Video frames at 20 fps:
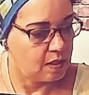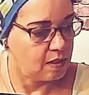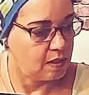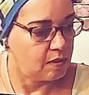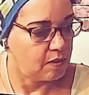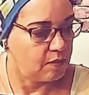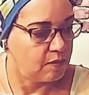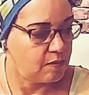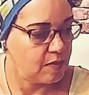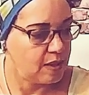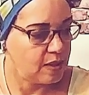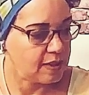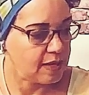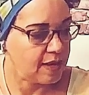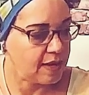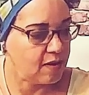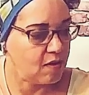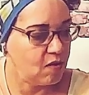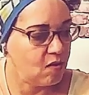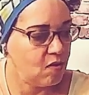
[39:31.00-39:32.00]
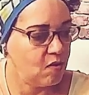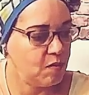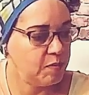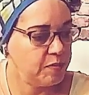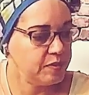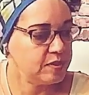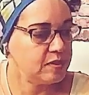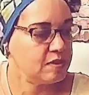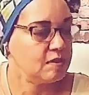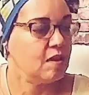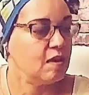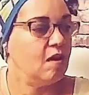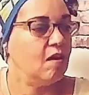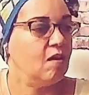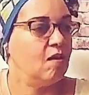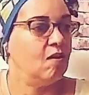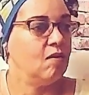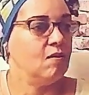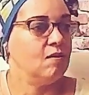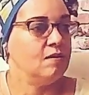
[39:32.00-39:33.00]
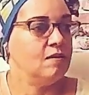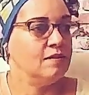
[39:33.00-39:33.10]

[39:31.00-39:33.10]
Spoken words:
Well, I hope so.